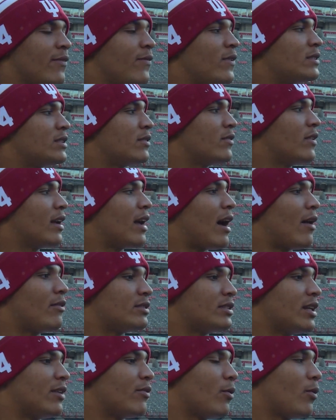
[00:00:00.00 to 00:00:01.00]
Defensively, I
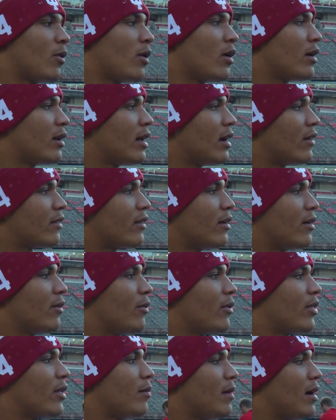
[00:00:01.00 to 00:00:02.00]
was never worried out there
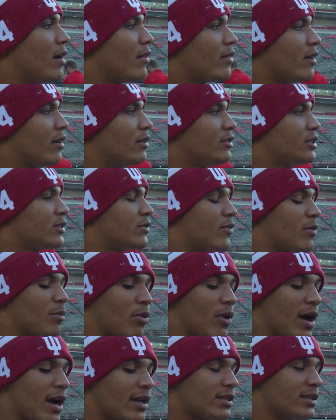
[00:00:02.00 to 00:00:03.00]
with him out there, just from
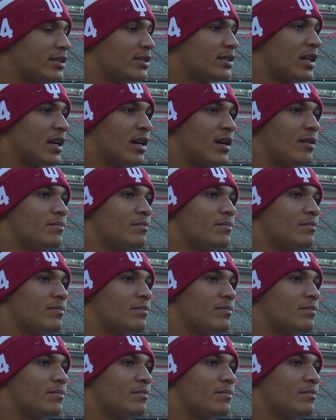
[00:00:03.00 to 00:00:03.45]
practice.